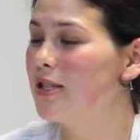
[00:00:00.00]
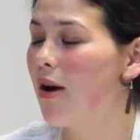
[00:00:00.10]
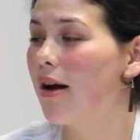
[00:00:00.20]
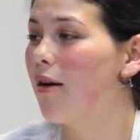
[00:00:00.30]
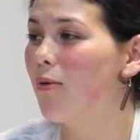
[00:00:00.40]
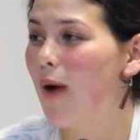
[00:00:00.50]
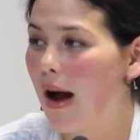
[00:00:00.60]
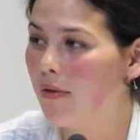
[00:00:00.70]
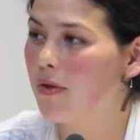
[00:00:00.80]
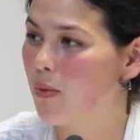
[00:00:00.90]
and has gone
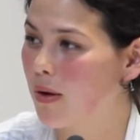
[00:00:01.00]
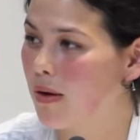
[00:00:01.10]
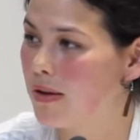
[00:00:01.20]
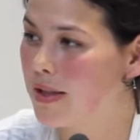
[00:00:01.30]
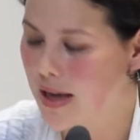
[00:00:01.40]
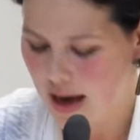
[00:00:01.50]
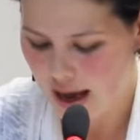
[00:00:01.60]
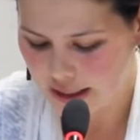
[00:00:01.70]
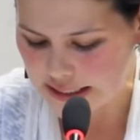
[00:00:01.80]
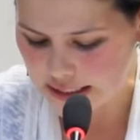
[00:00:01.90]
around the world
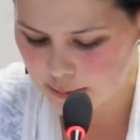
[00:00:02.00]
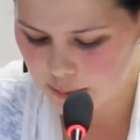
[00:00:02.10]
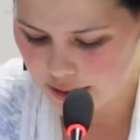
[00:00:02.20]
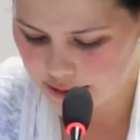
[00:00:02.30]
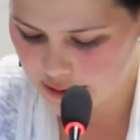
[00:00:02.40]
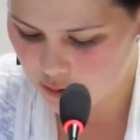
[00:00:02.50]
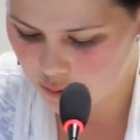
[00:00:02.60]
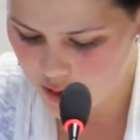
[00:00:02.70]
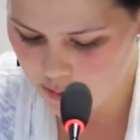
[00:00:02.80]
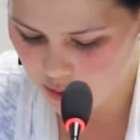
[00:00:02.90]
and has experienced a
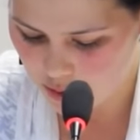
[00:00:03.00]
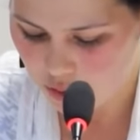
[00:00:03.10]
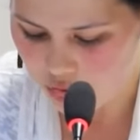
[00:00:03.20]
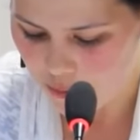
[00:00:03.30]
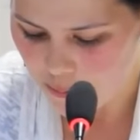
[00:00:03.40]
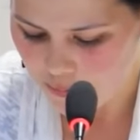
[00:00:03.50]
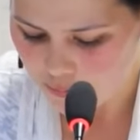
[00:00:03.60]
rebirth.